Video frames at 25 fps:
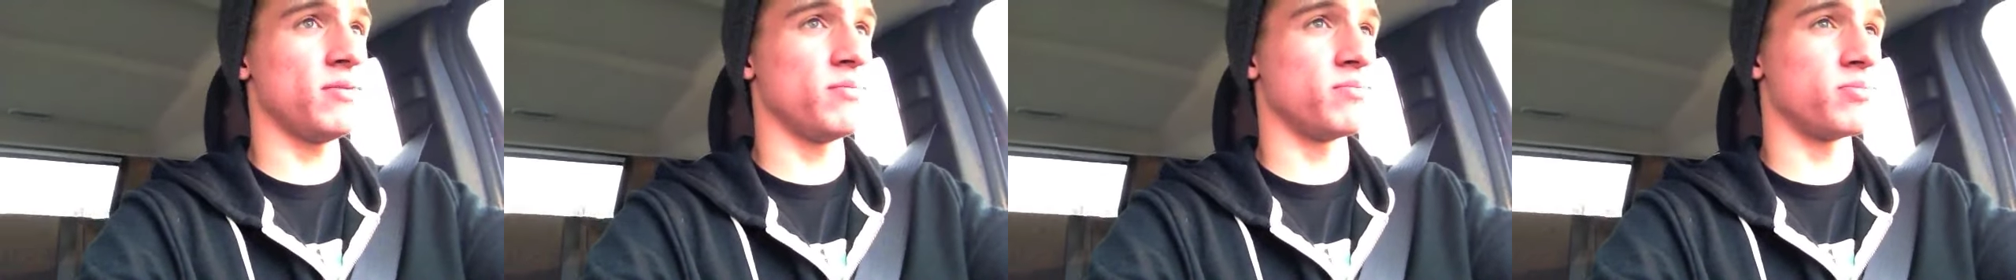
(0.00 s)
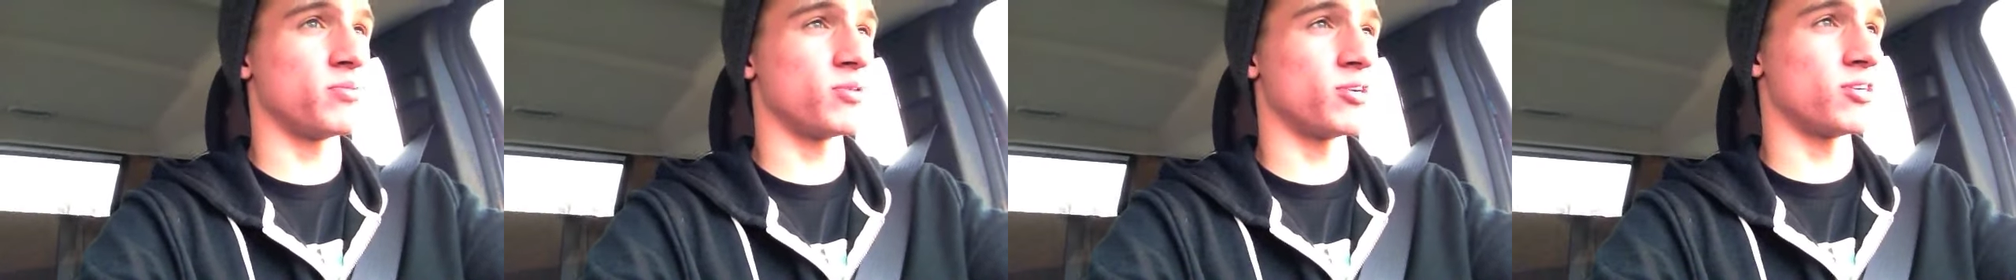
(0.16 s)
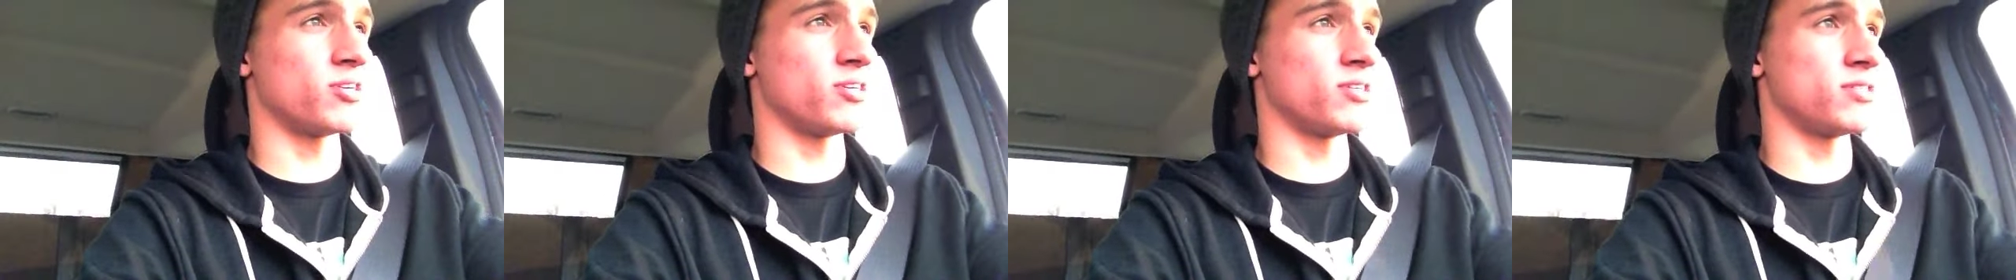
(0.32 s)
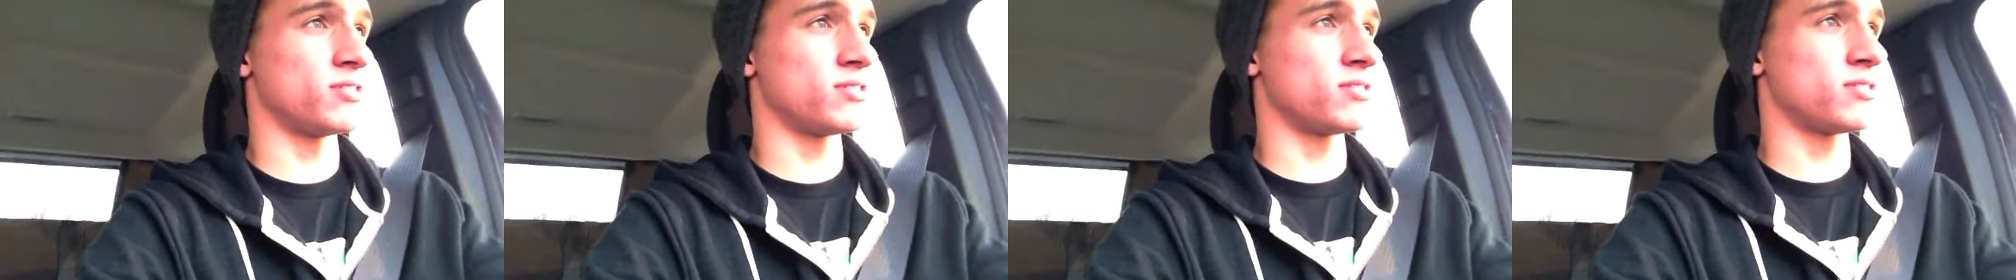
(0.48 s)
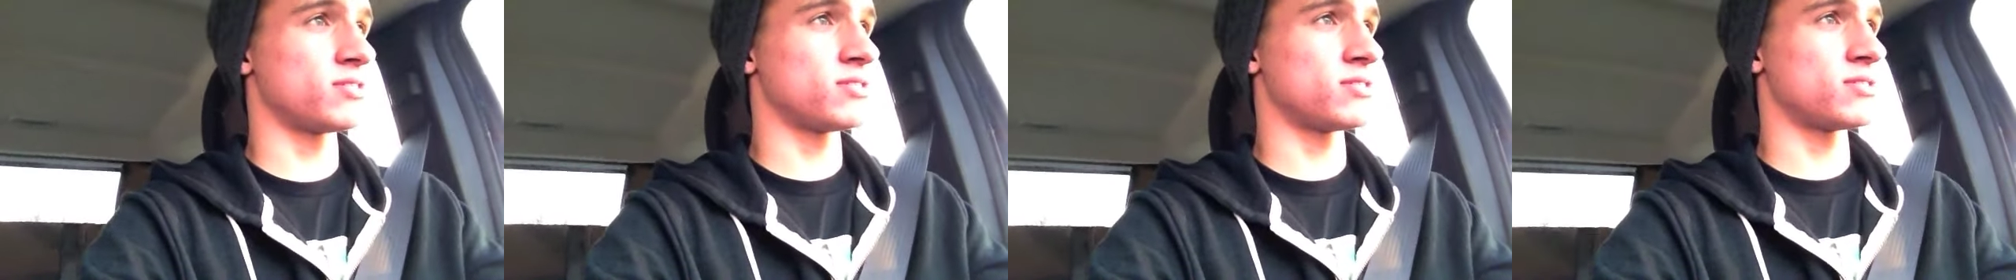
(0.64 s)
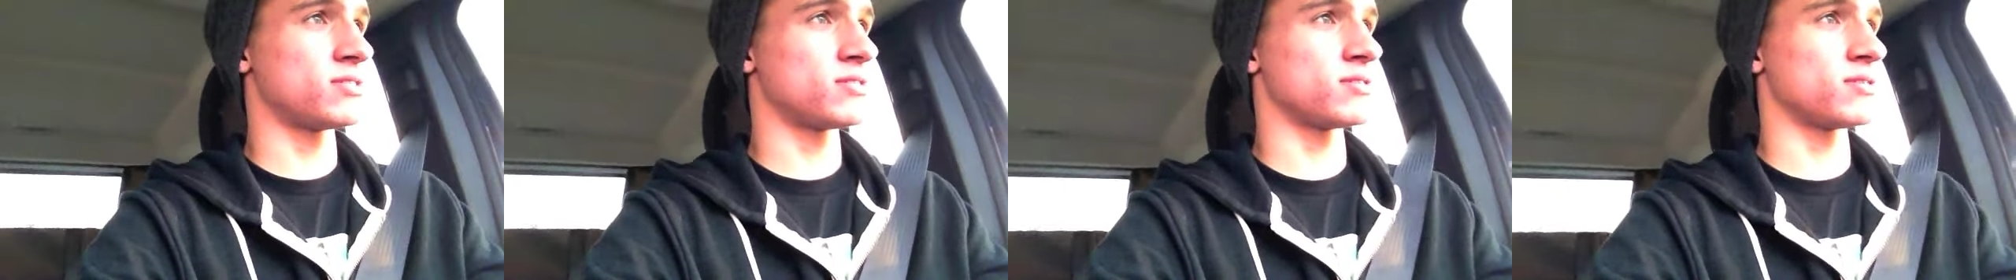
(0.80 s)

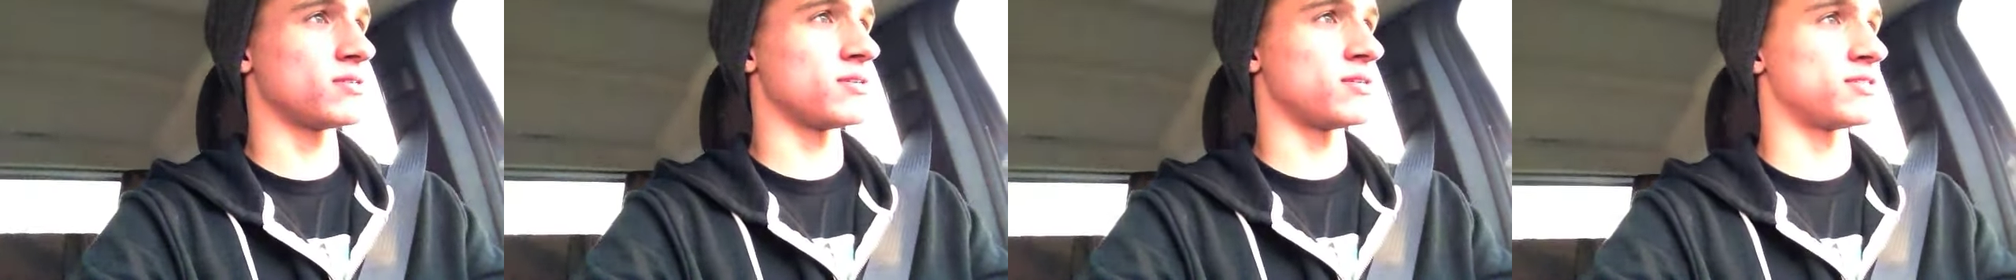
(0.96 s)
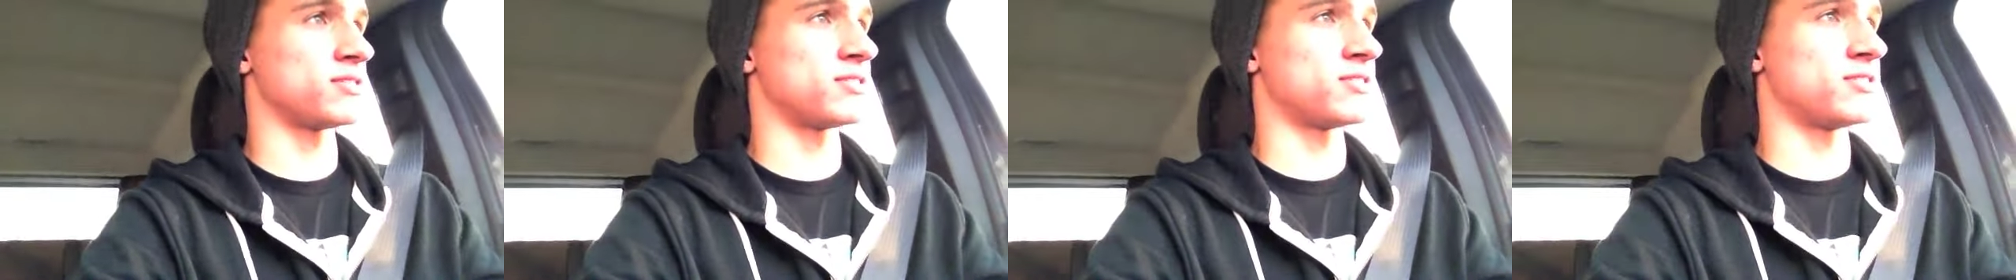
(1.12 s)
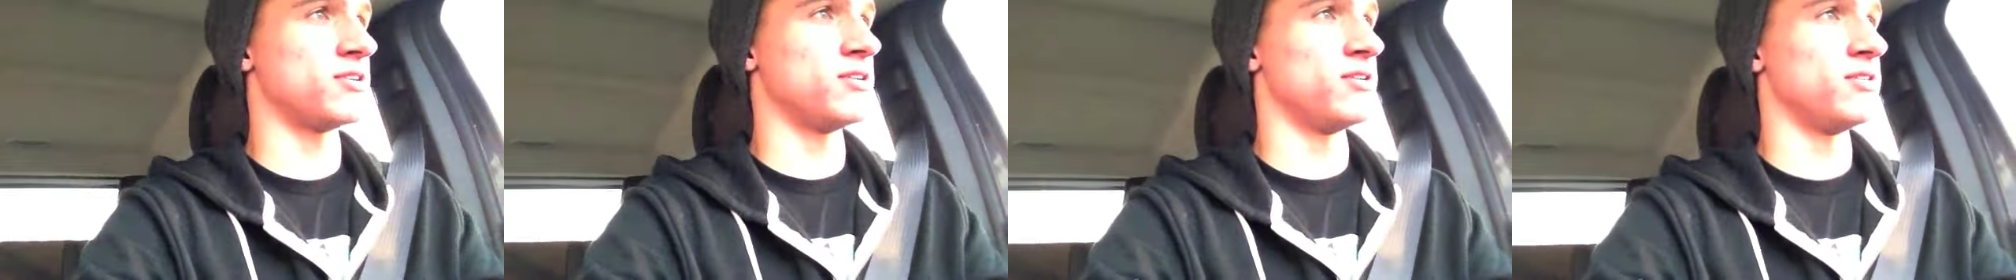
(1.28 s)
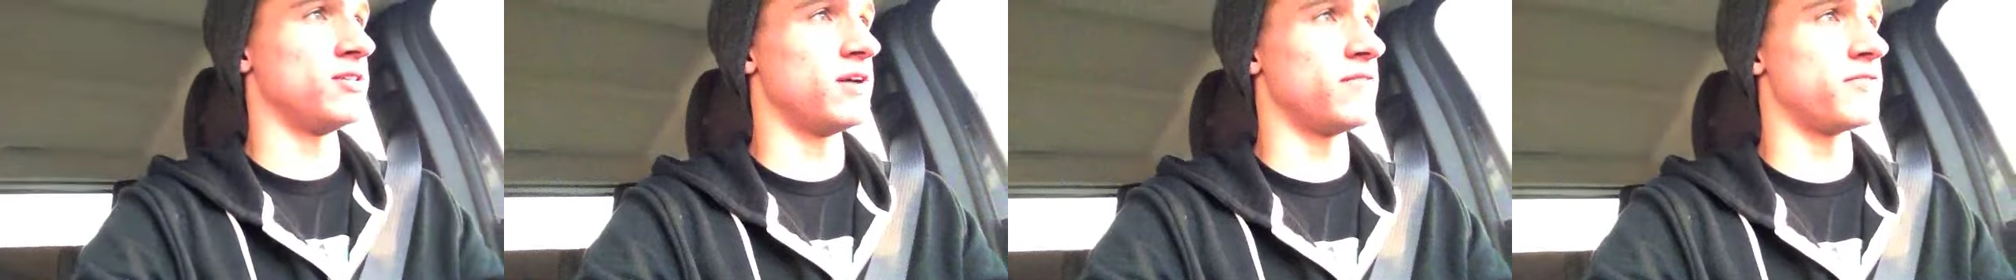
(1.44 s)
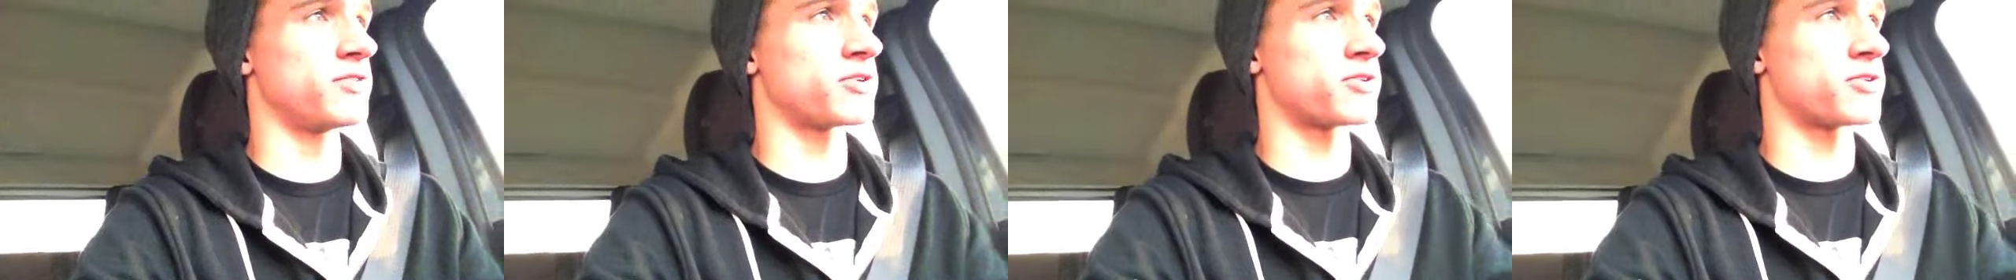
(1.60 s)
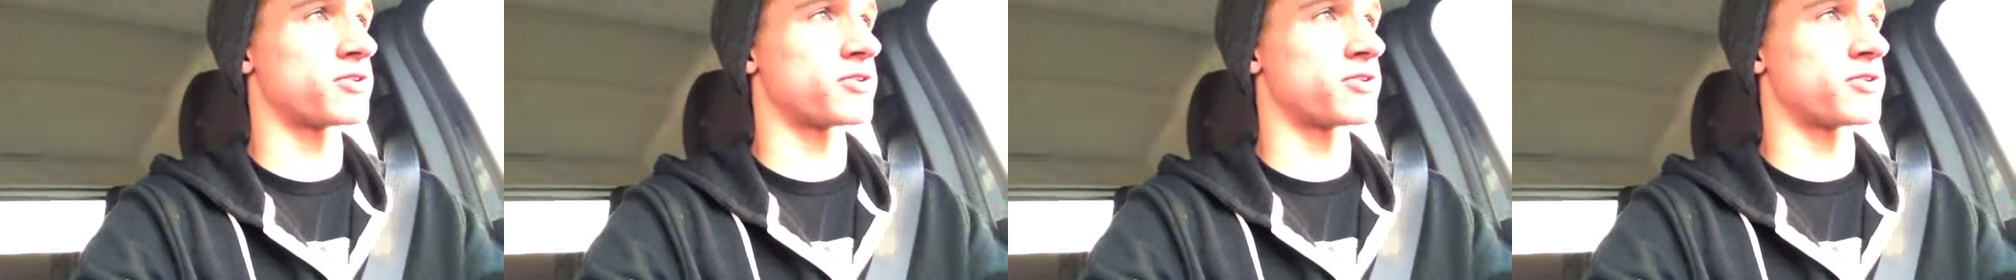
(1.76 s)
but Still love the